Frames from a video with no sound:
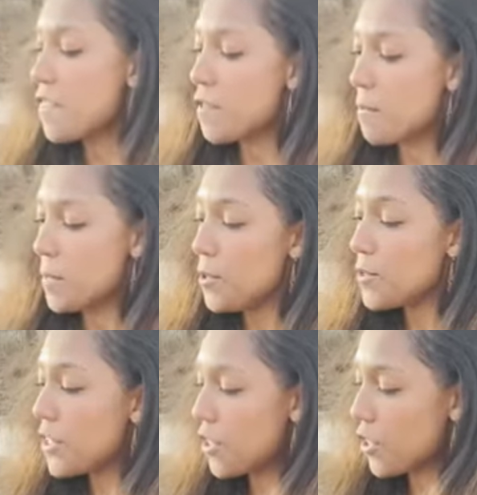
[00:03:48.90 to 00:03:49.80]
The
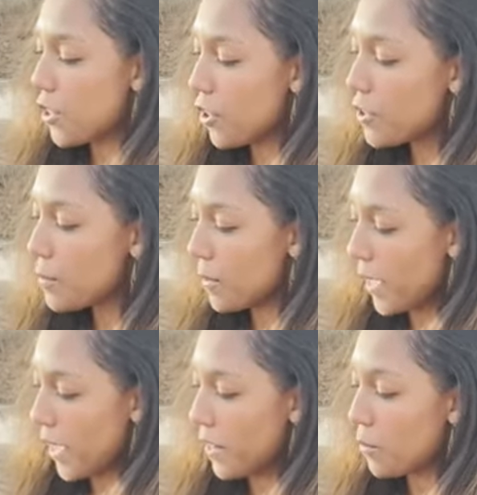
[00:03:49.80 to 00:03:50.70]
music the girls
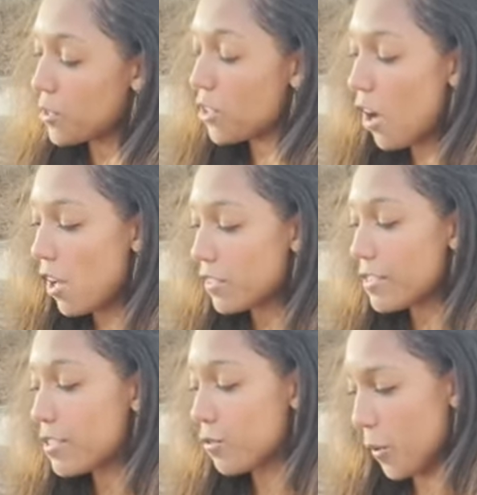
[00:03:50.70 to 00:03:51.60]
played was called
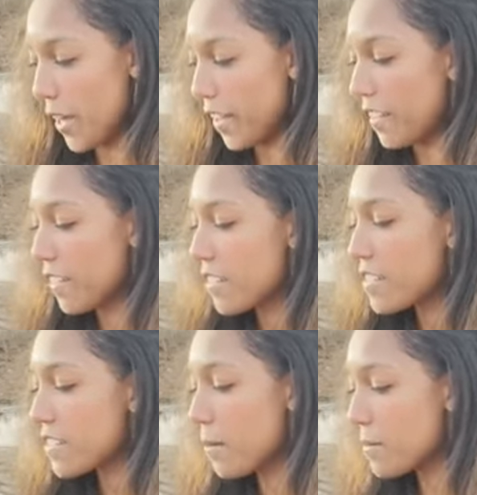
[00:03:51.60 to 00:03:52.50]
swing.
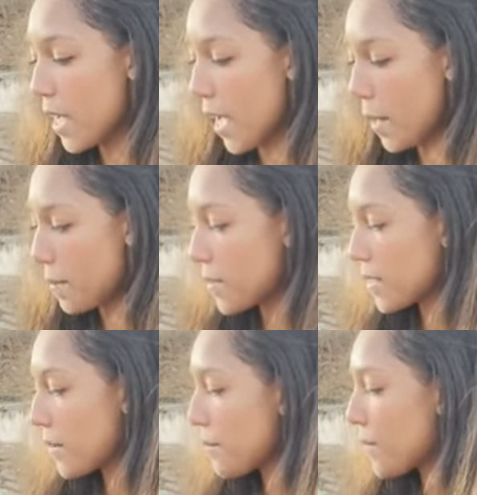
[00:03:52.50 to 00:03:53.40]

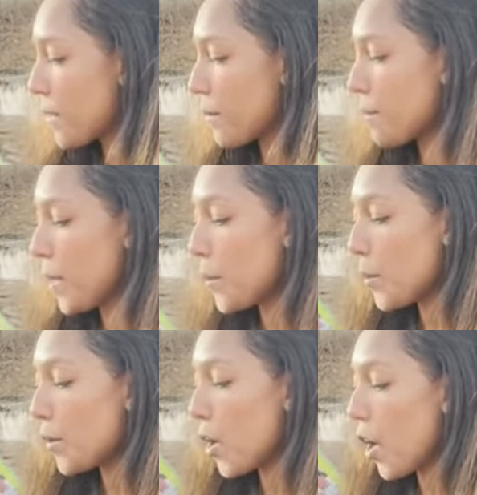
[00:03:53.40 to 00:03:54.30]
Sometimes
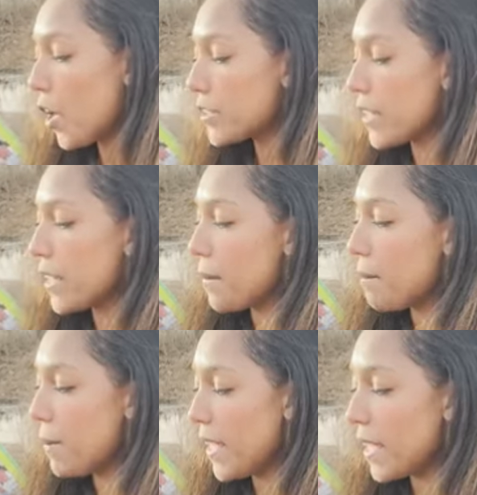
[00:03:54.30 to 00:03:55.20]
people called it
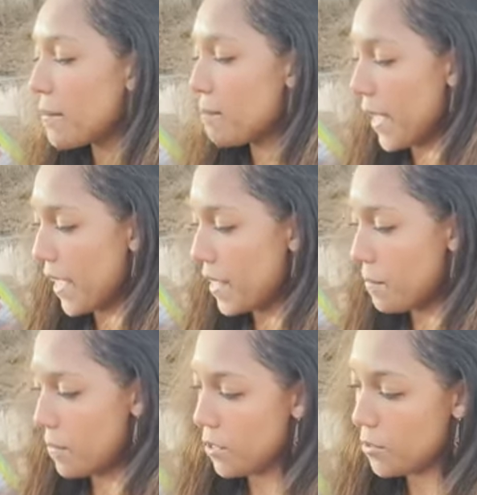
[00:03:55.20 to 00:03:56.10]
big
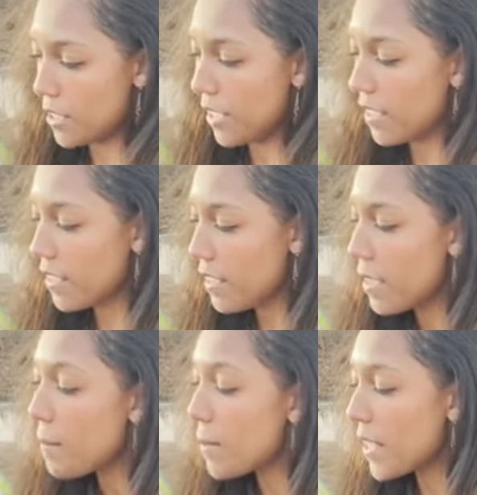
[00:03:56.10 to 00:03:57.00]
band music
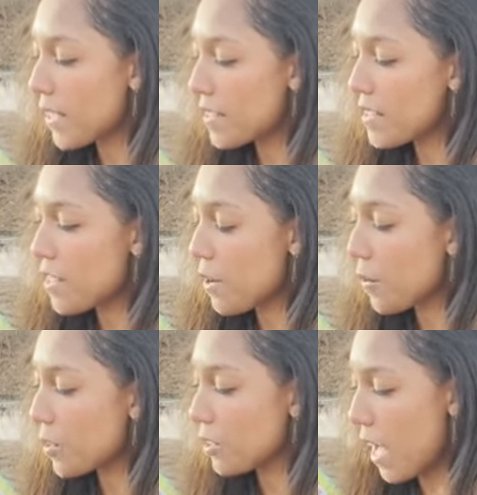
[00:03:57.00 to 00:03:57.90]
because there
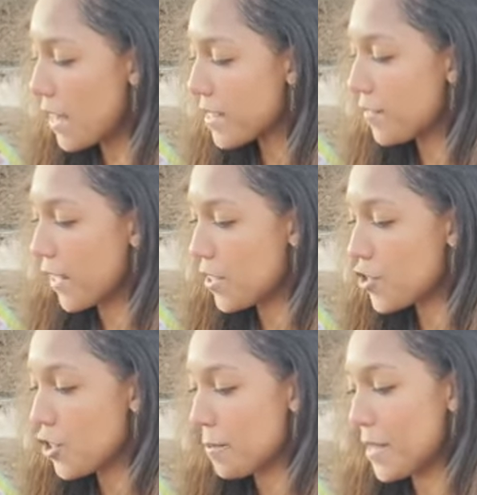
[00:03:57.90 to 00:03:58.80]
were lots of
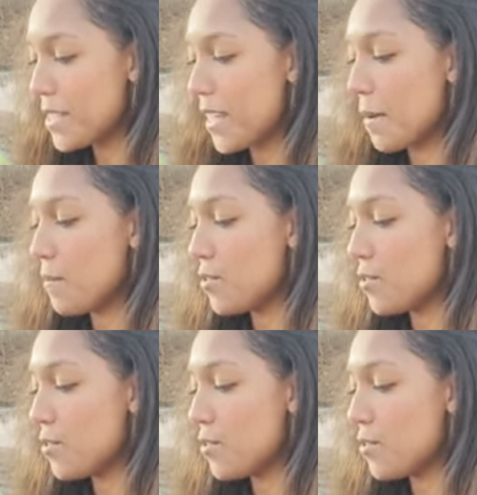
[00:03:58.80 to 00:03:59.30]
instruments and